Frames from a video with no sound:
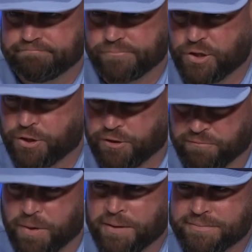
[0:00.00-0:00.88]
Good
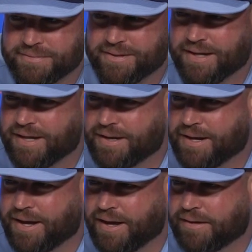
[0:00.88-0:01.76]
curveball
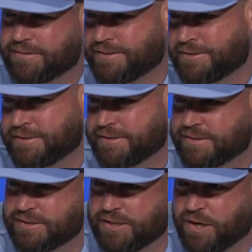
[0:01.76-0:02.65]
and.
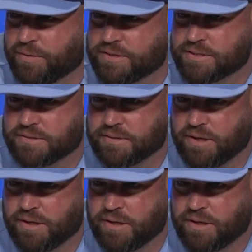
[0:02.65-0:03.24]
You know, it's,